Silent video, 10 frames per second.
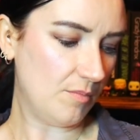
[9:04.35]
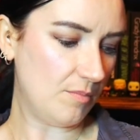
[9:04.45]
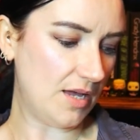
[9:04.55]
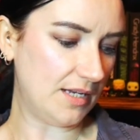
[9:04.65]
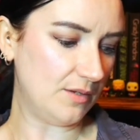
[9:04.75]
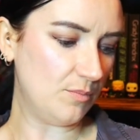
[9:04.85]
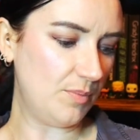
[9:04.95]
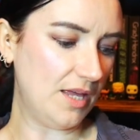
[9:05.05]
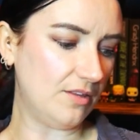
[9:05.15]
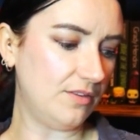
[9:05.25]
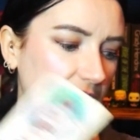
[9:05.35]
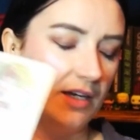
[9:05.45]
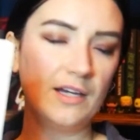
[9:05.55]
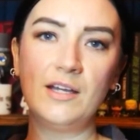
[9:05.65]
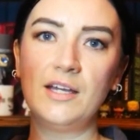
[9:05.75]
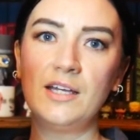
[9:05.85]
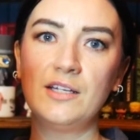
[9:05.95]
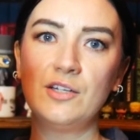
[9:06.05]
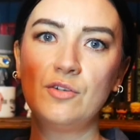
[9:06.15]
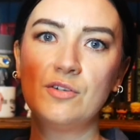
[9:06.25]
Madame Pythia,
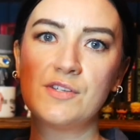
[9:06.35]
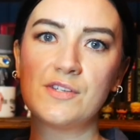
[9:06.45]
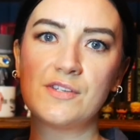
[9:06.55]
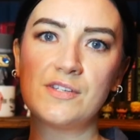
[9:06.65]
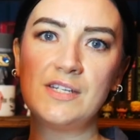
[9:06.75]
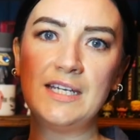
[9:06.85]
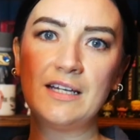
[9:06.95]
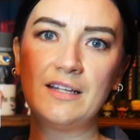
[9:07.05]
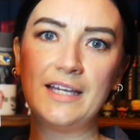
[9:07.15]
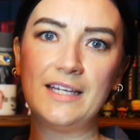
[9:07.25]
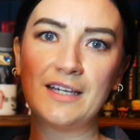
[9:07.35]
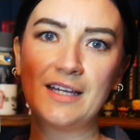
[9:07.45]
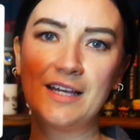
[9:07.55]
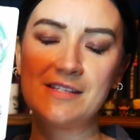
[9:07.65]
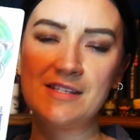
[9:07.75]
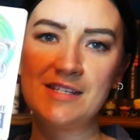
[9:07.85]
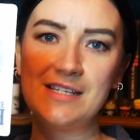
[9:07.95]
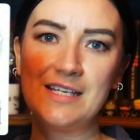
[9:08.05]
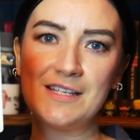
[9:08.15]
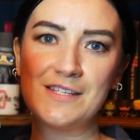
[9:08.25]
who is snake-like as the
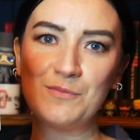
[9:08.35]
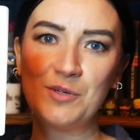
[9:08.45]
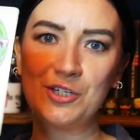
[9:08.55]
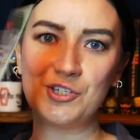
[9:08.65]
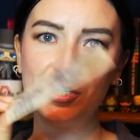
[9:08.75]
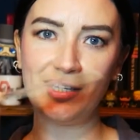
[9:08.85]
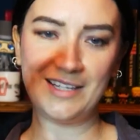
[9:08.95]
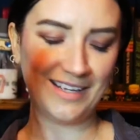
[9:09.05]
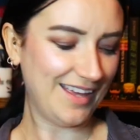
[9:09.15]
snakes in which she